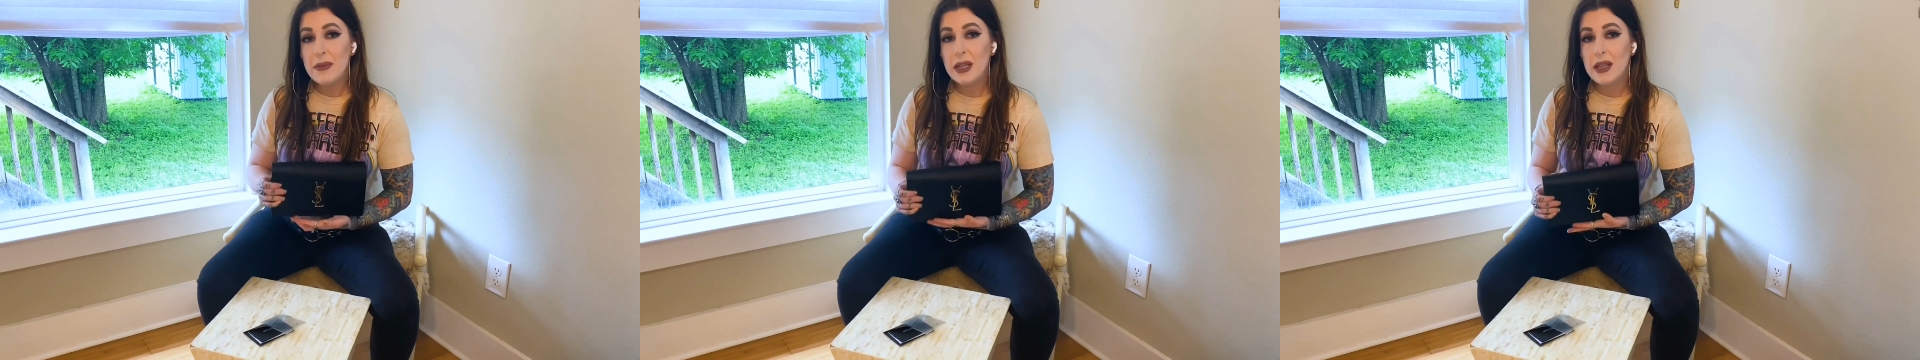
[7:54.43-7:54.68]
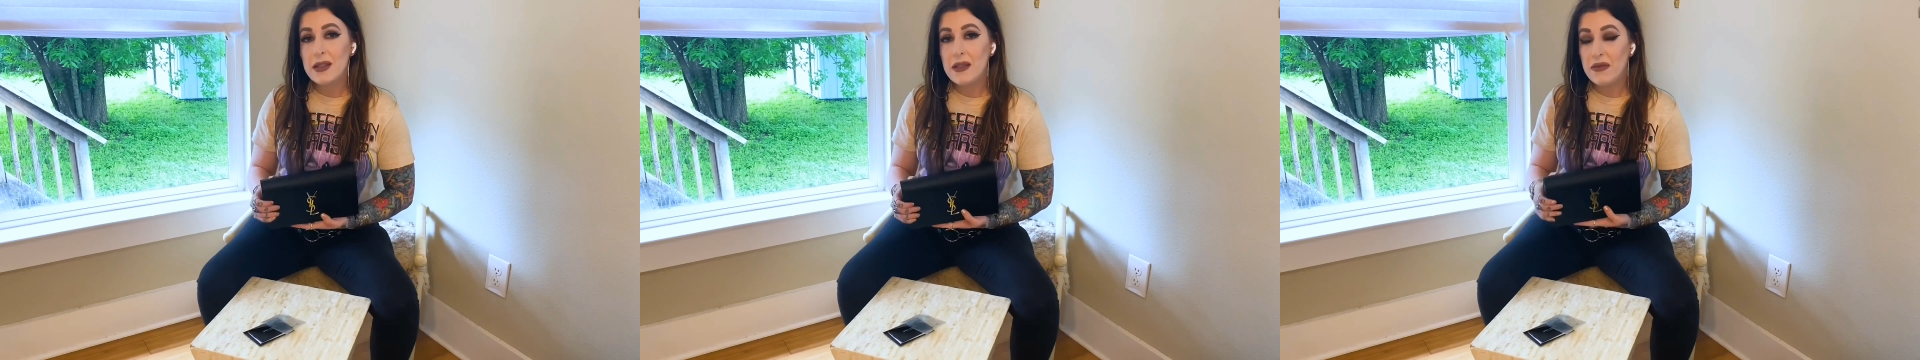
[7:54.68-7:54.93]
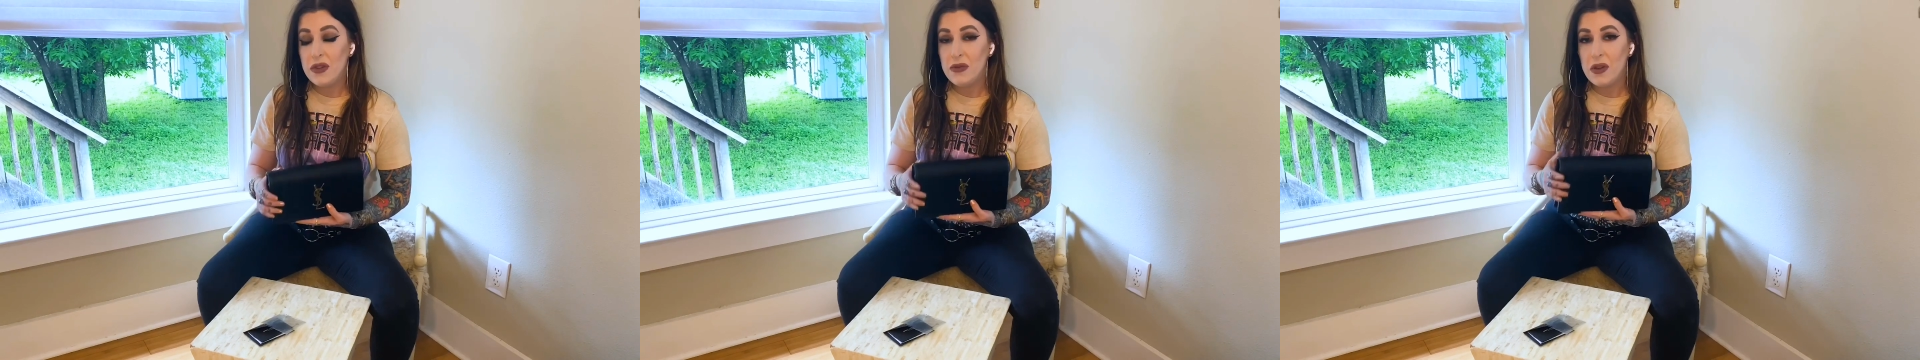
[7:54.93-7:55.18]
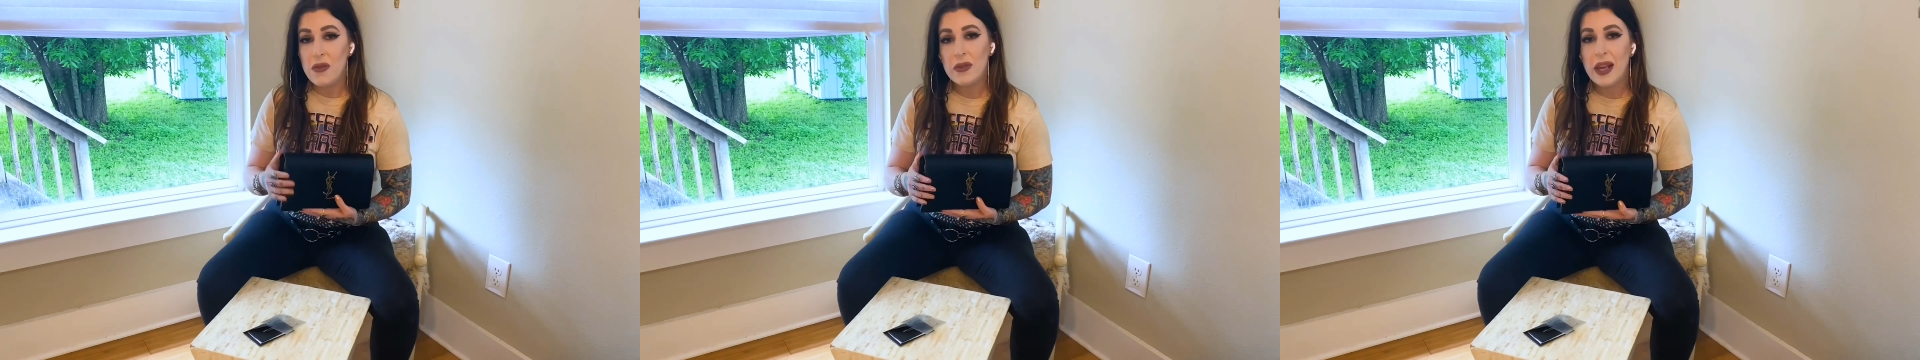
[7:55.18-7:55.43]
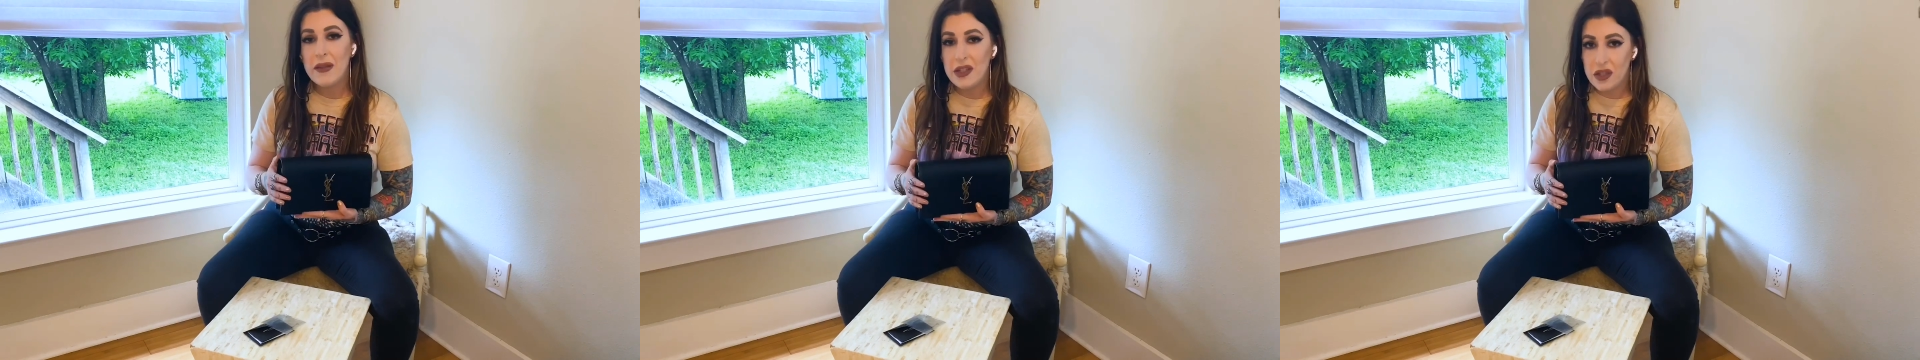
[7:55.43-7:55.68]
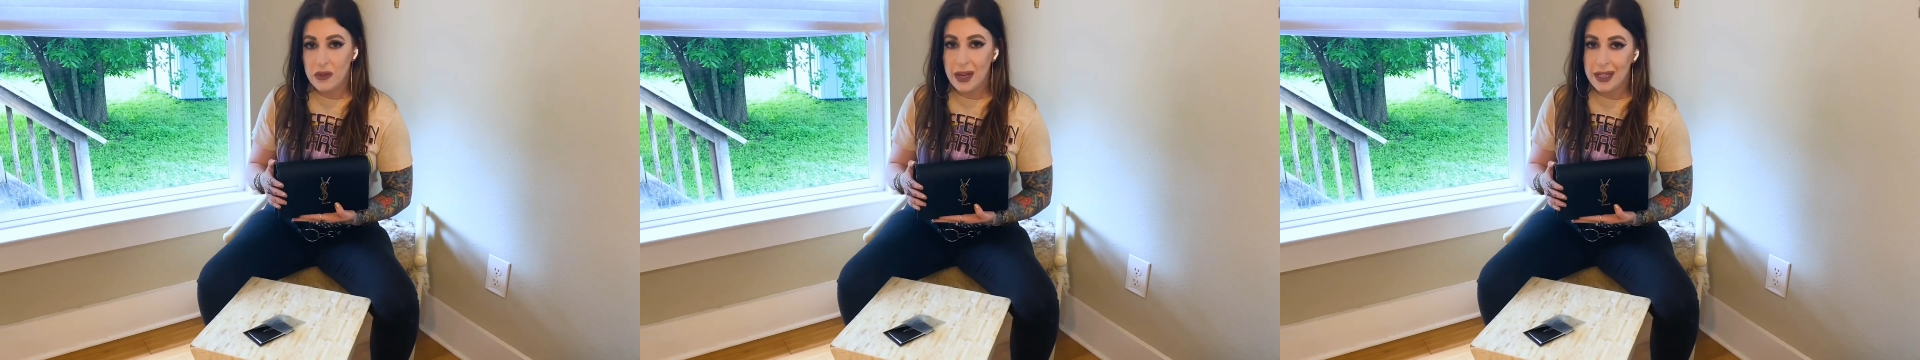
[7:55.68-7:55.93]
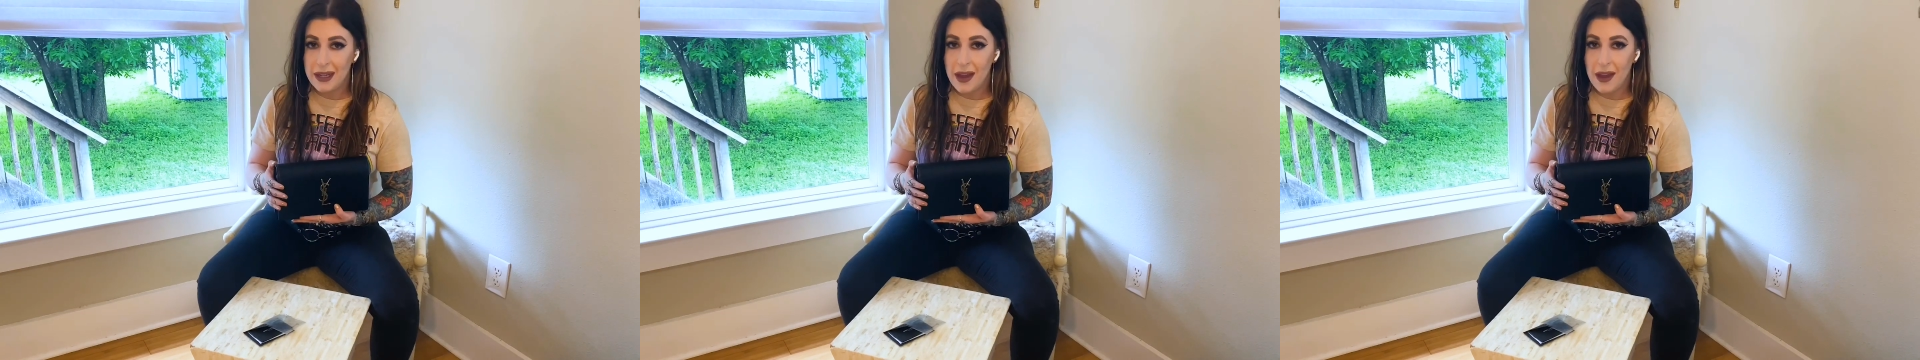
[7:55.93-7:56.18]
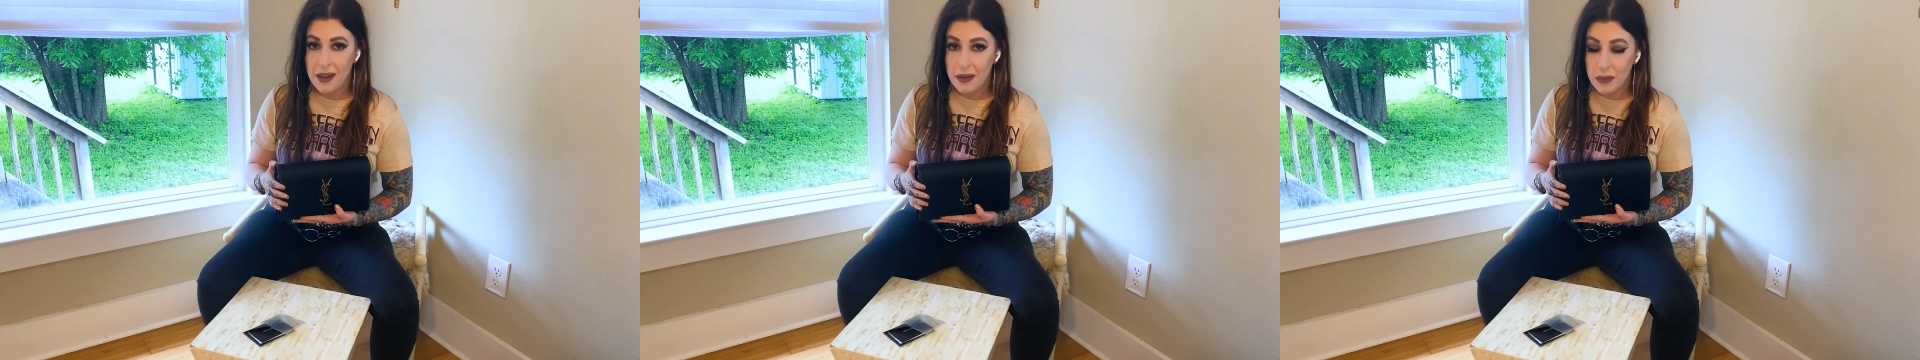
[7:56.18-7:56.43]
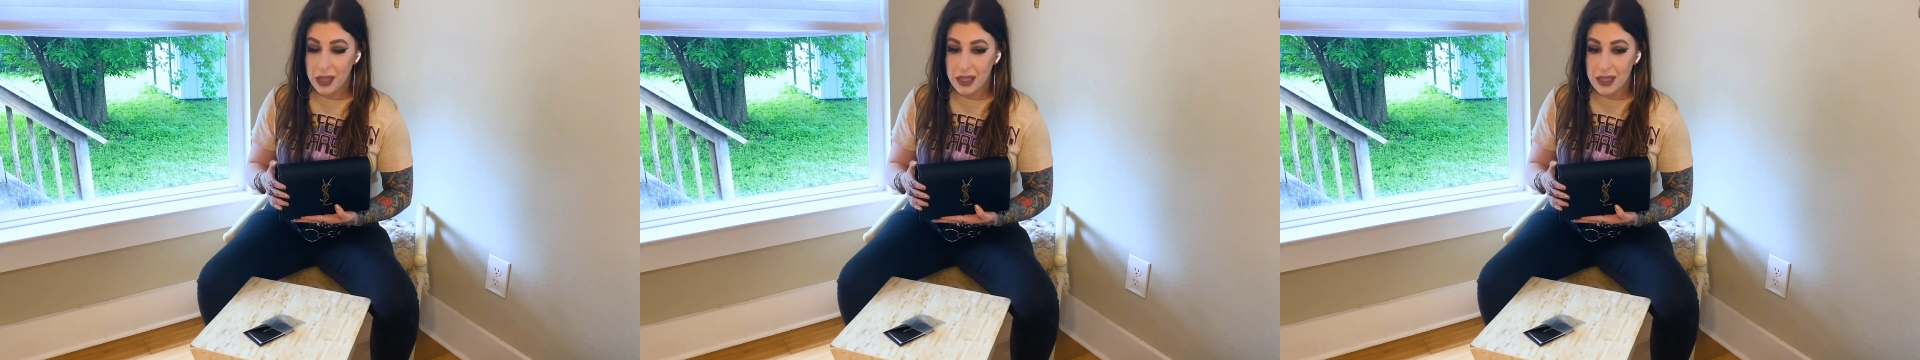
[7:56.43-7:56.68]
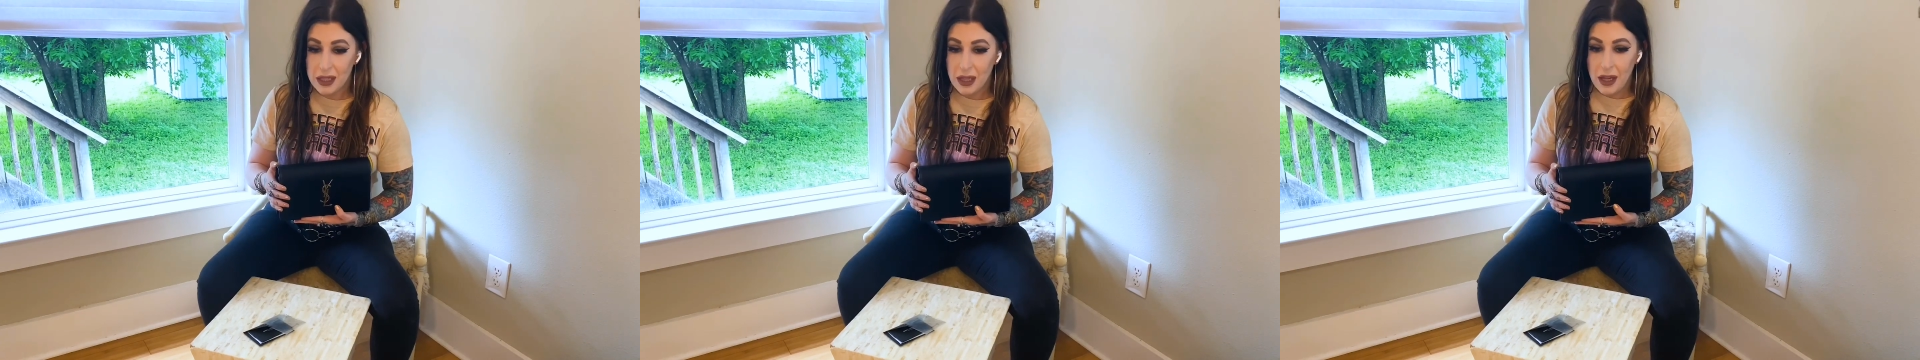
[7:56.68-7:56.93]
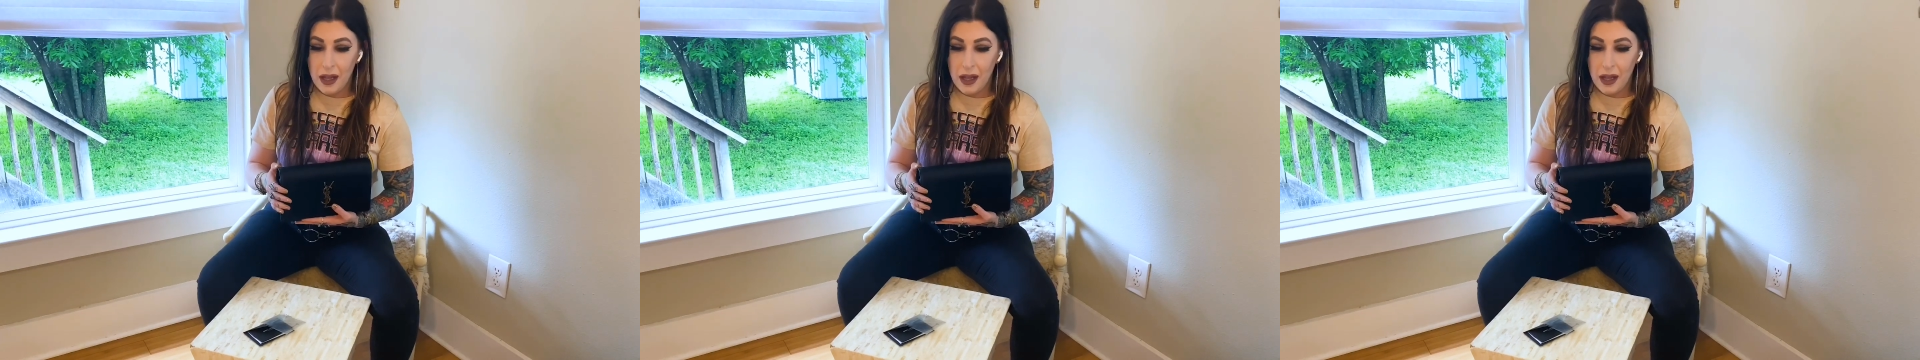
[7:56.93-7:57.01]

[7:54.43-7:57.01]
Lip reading: because if you don't have a trained eye with it,